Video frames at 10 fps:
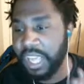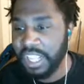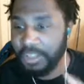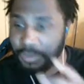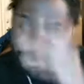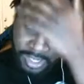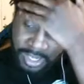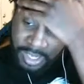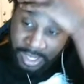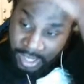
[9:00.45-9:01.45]
last one.
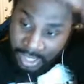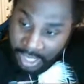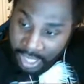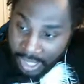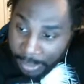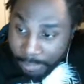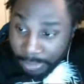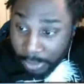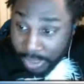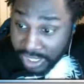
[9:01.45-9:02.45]
He
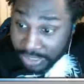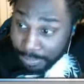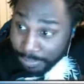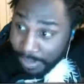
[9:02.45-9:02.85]
blew us.